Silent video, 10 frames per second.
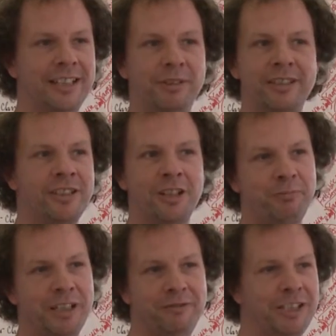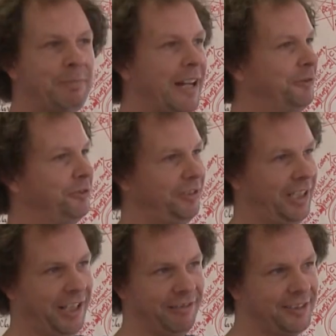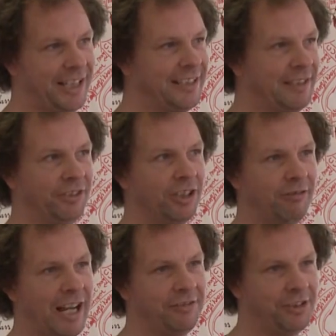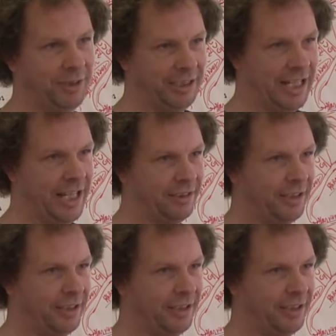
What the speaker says: but there's no PV panels here. Estates haven't got round to it yet.